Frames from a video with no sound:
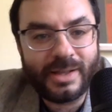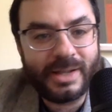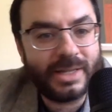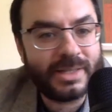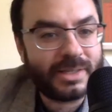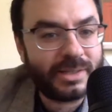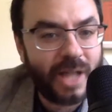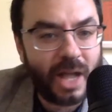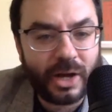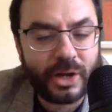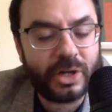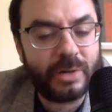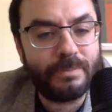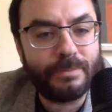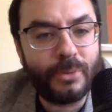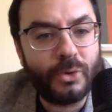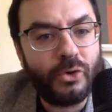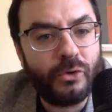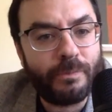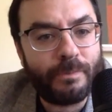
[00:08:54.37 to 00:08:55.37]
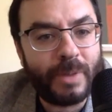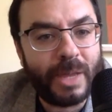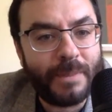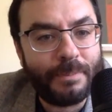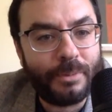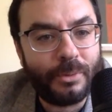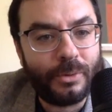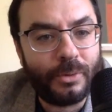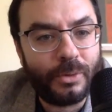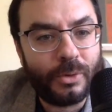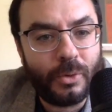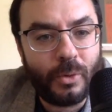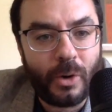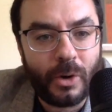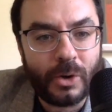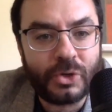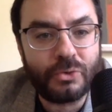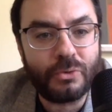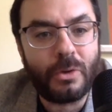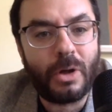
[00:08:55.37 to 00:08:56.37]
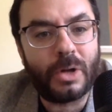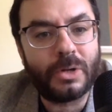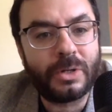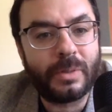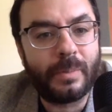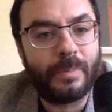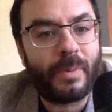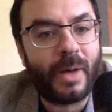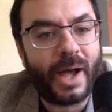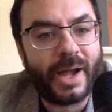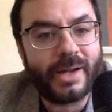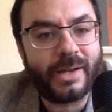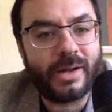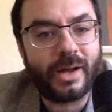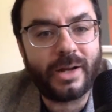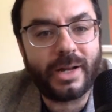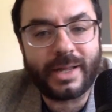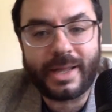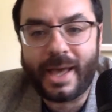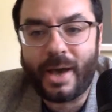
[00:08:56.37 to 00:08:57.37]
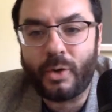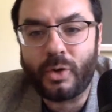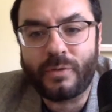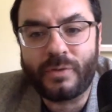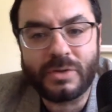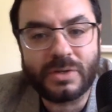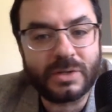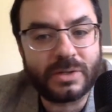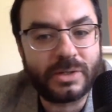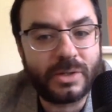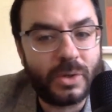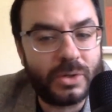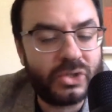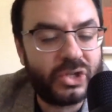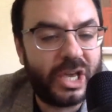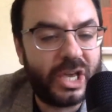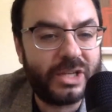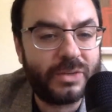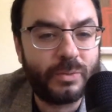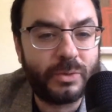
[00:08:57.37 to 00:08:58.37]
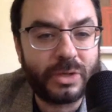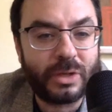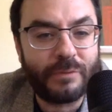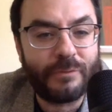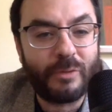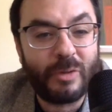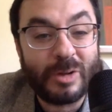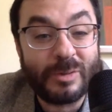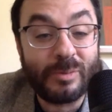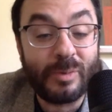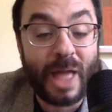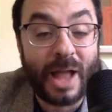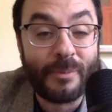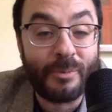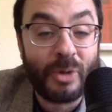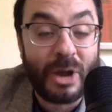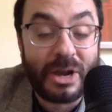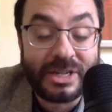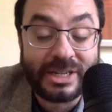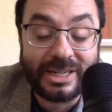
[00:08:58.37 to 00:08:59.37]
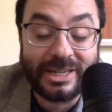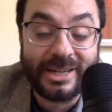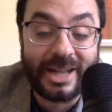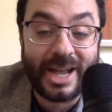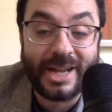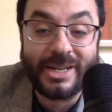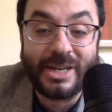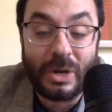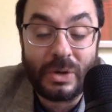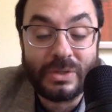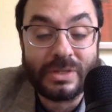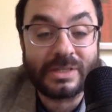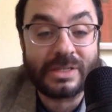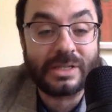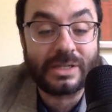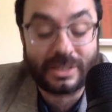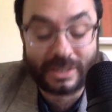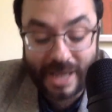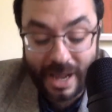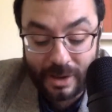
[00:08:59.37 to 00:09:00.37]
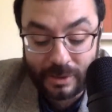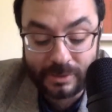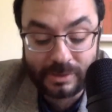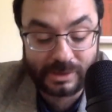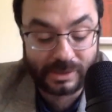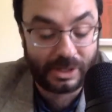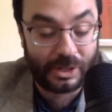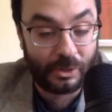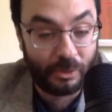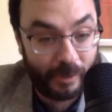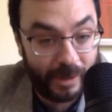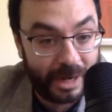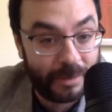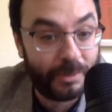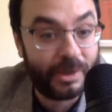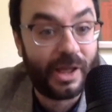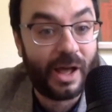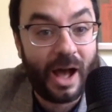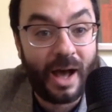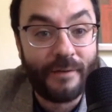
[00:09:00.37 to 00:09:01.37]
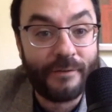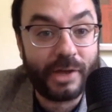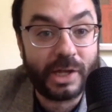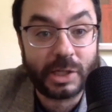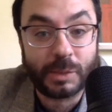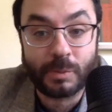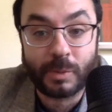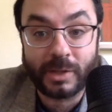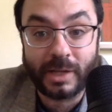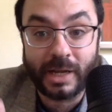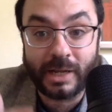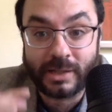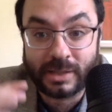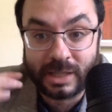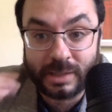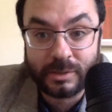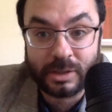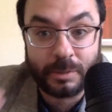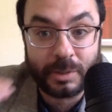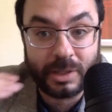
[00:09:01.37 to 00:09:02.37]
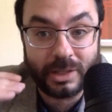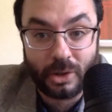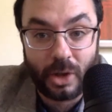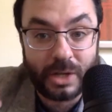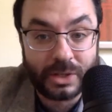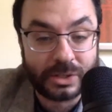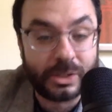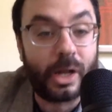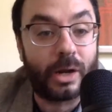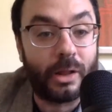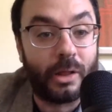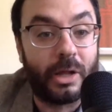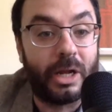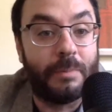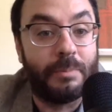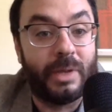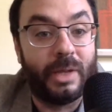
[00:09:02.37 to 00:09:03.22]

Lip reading: it's not going to move people who are drawn to Biden on account of his association with the first black president. I know sounds incredibly obvious, but it seems to be lost on a lot of